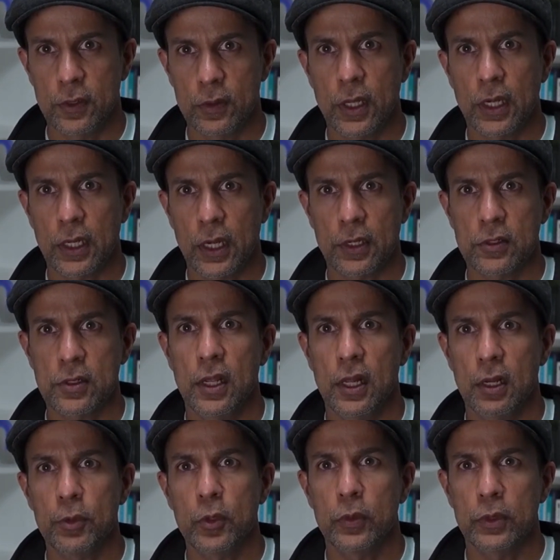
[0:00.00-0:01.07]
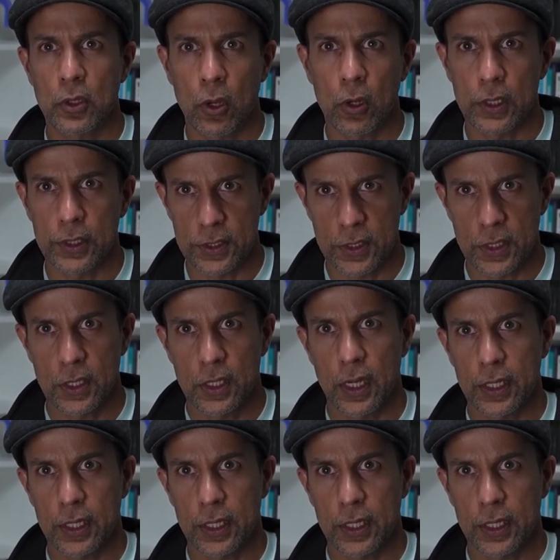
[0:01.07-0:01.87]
that can actually help you with knowledge.